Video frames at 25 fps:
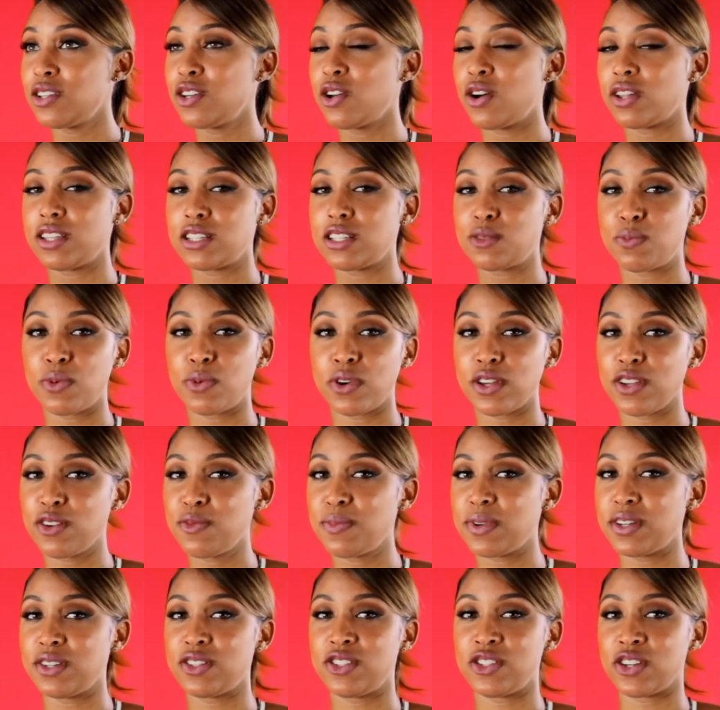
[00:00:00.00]
You know, at this point,
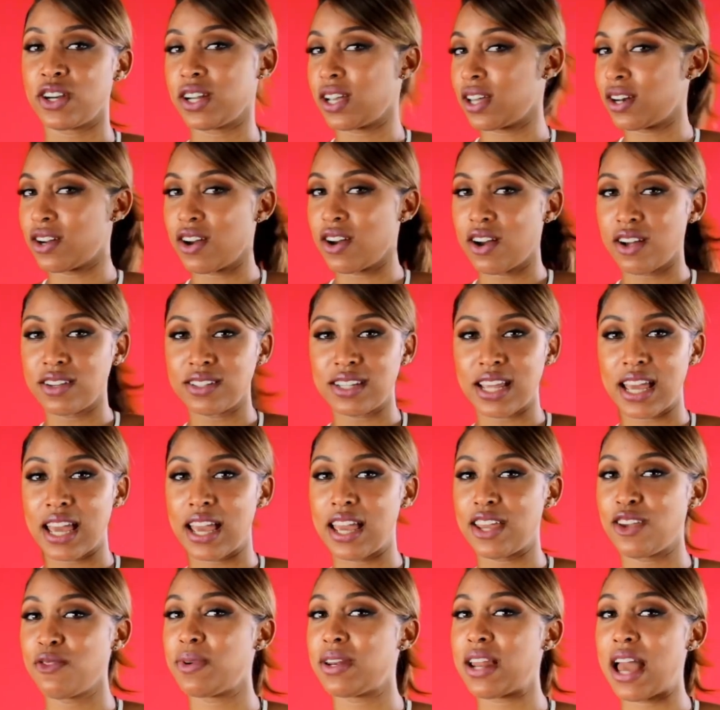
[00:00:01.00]
you've been drinking all
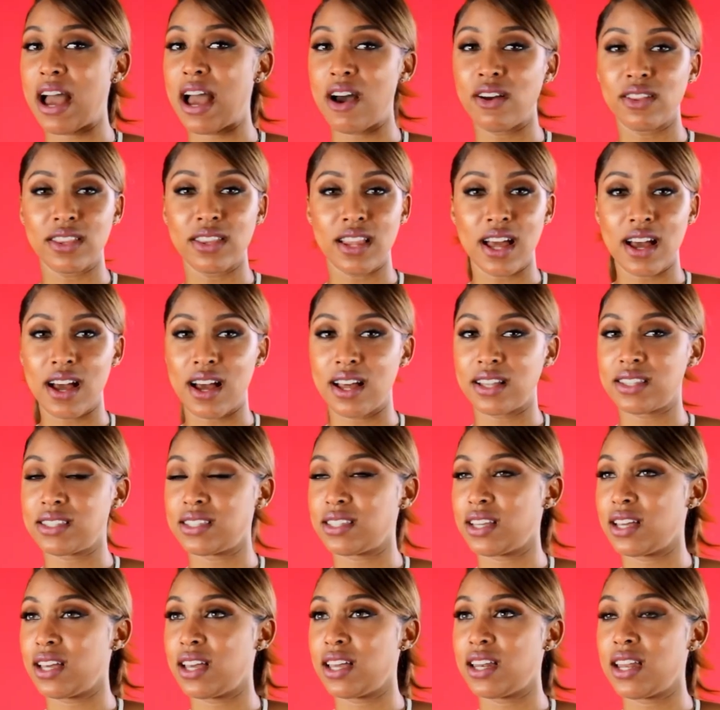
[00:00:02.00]
day, you've been out in the hot
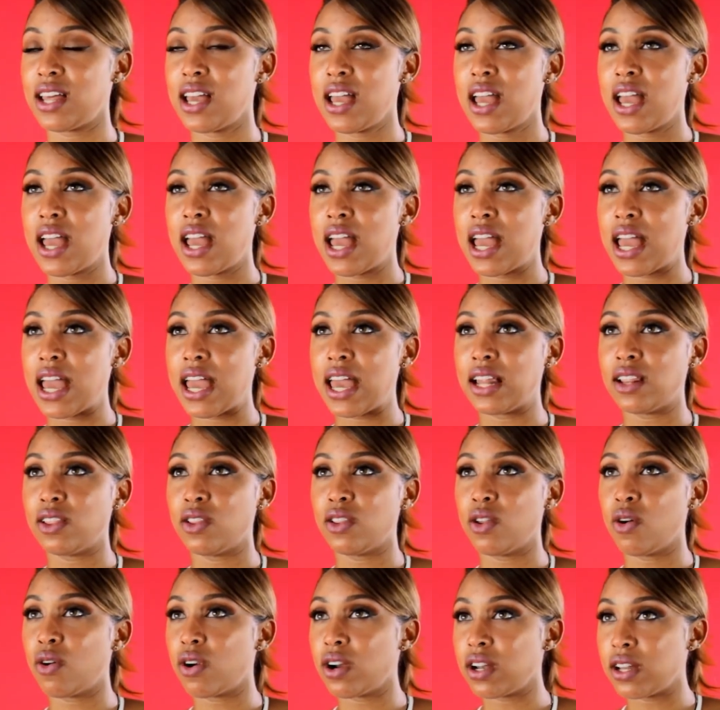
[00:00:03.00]
sun,
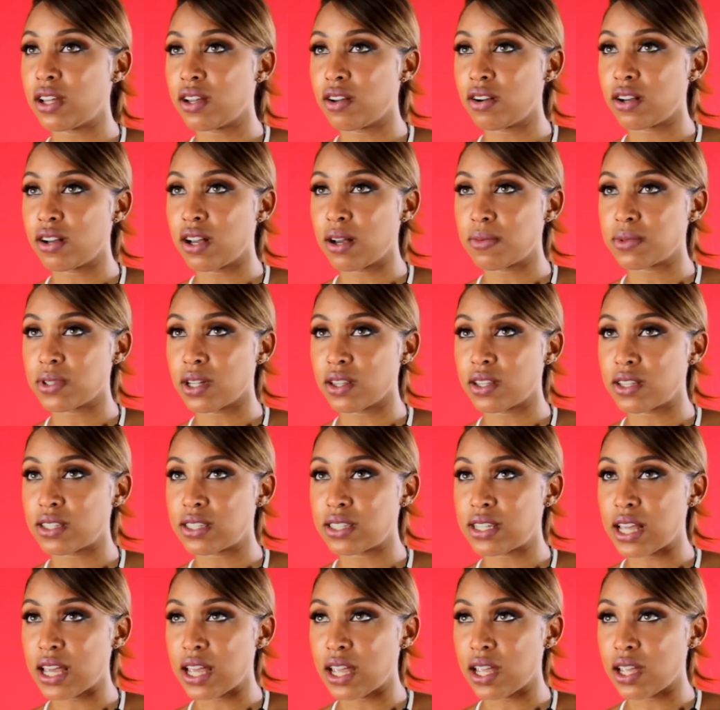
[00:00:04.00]
and Lauryn Hill comes on the
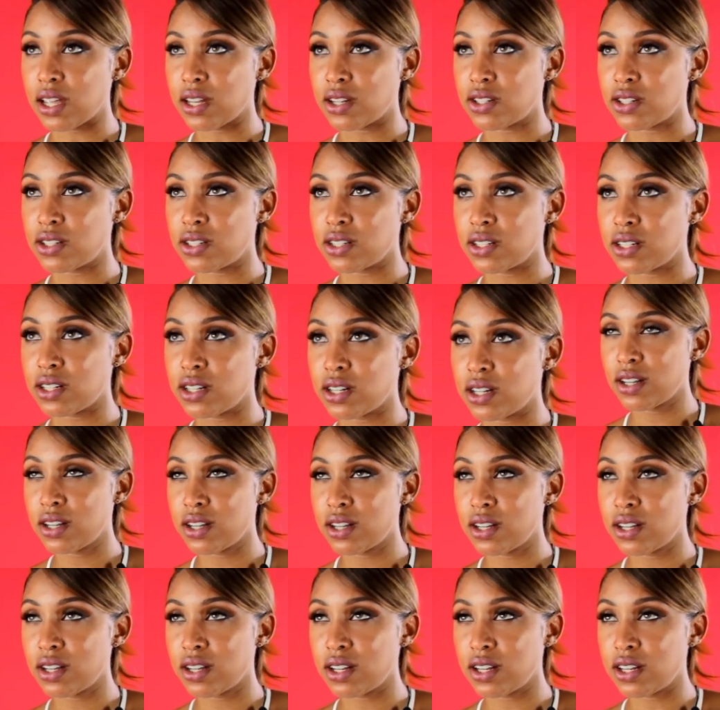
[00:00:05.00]
stage
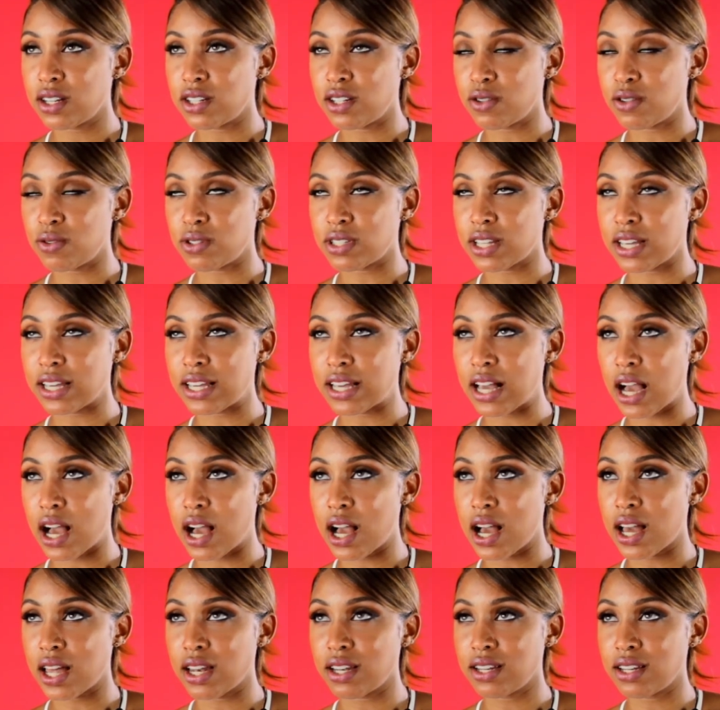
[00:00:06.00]
she was like,
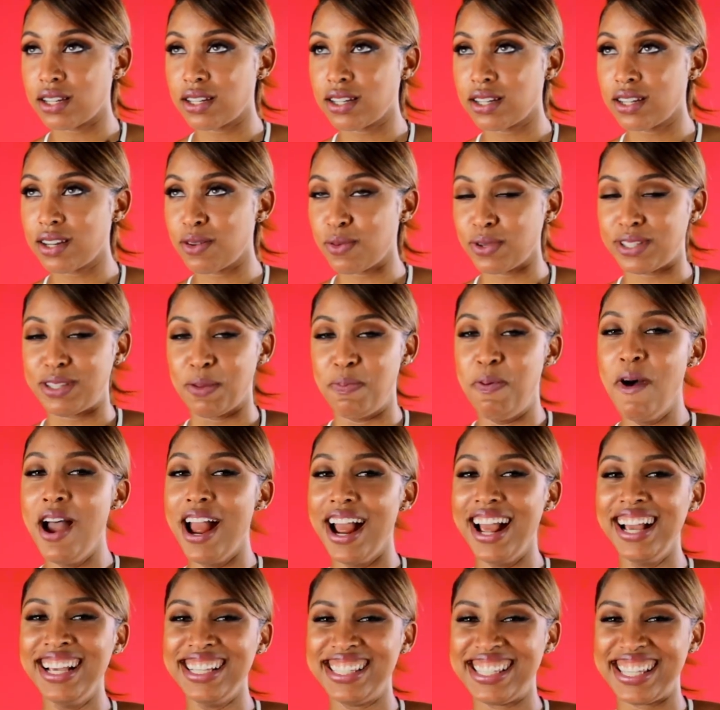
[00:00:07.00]
God, it was
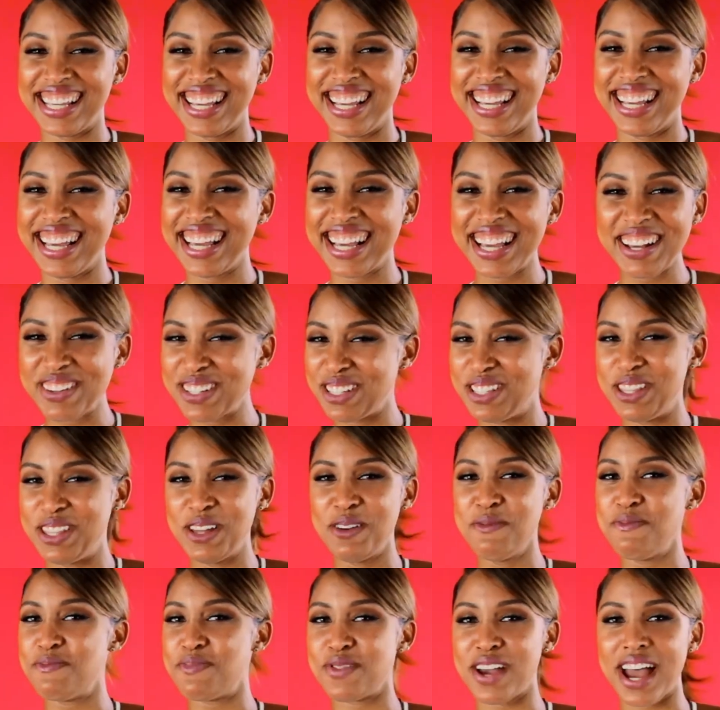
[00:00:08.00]
amazing. it was
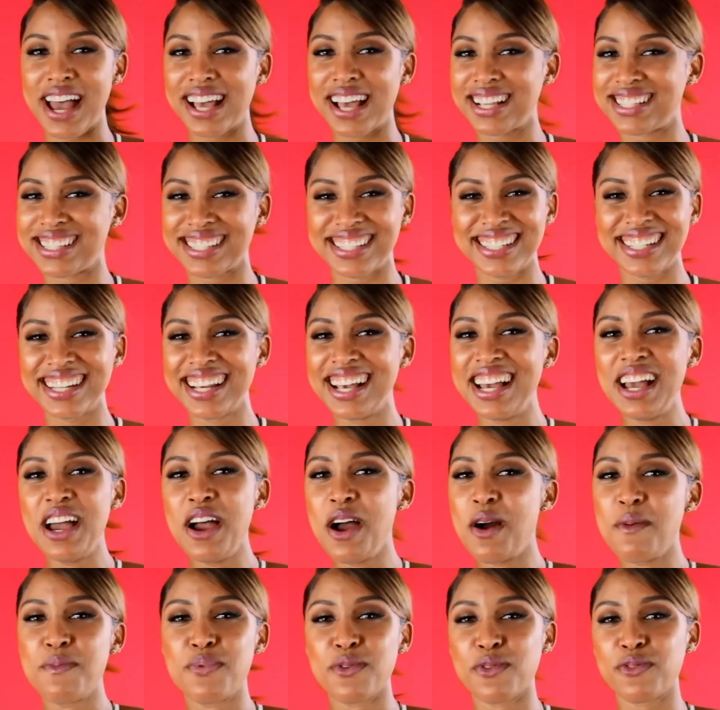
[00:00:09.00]
the best
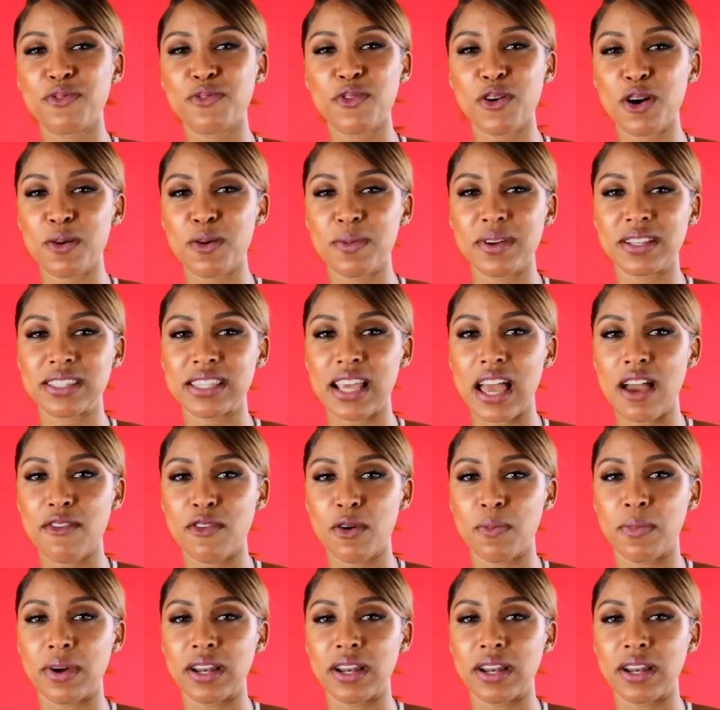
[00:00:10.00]
performance ever.